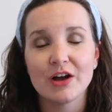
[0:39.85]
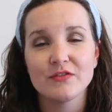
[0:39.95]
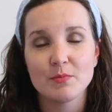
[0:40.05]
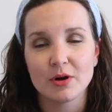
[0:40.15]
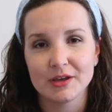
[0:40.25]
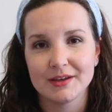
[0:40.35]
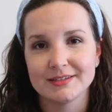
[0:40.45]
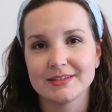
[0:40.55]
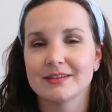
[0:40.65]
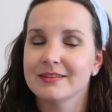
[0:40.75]
of the
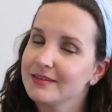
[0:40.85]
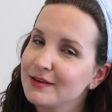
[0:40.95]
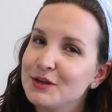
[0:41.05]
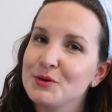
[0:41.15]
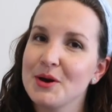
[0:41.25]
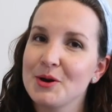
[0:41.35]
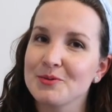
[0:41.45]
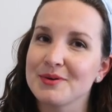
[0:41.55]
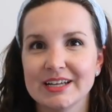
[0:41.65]
market that you own.